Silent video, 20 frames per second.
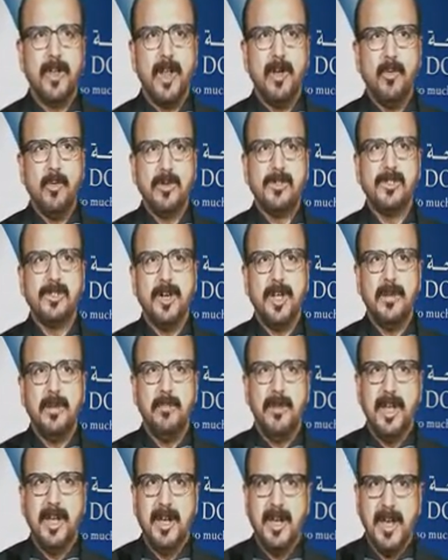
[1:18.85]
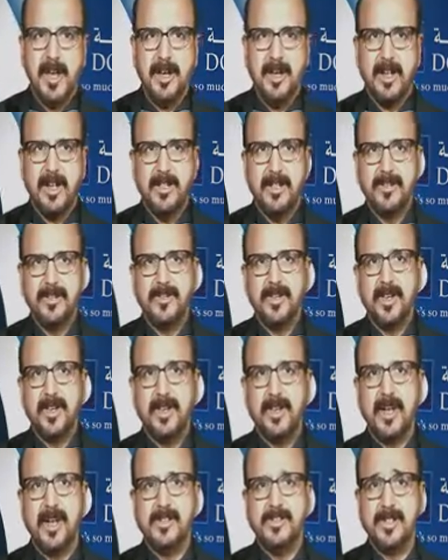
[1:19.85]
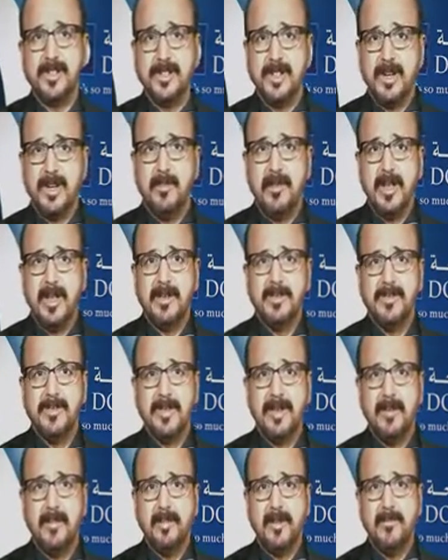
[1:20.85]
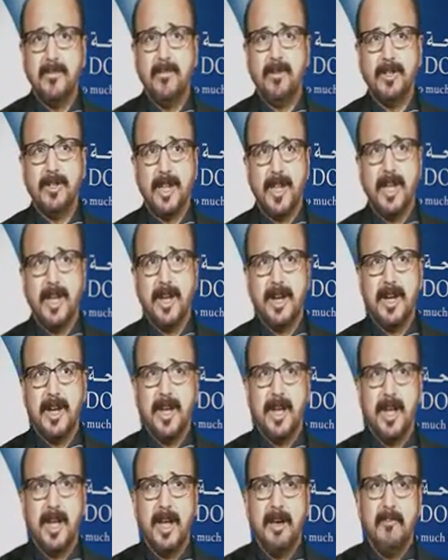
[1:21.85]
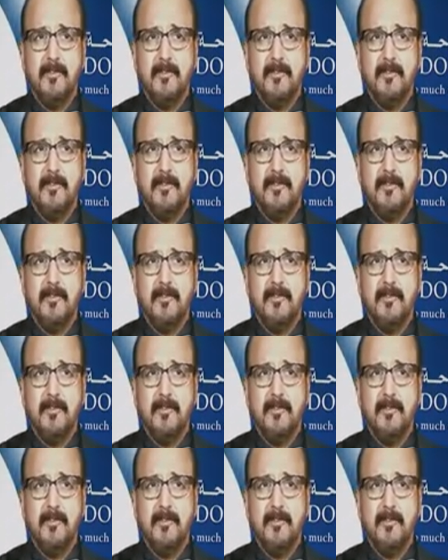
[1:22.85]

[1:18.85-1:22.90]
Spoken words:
Ukraine owes $13 billion debt this year and $16 billion before the year end.